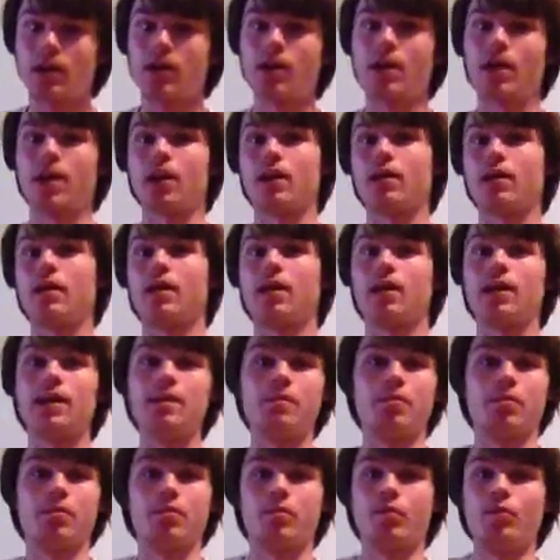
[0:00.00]
And he
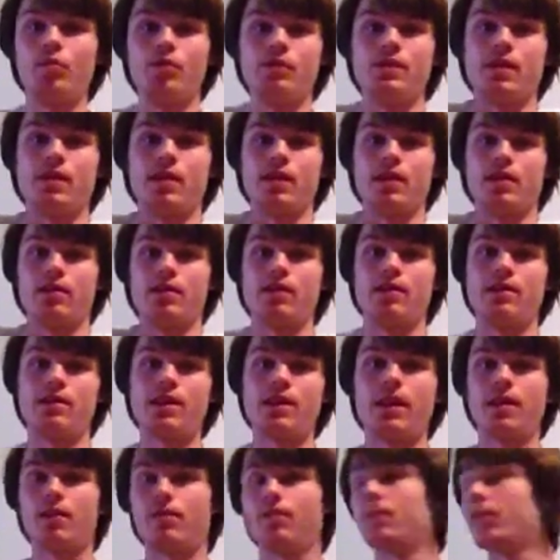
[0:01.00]
proves it. He's
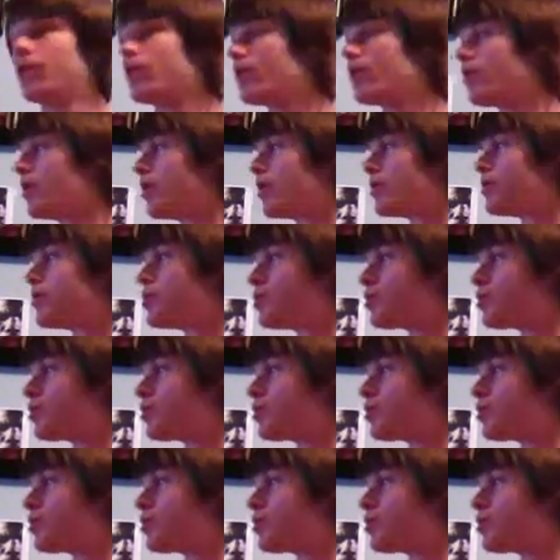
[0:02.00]
got a very good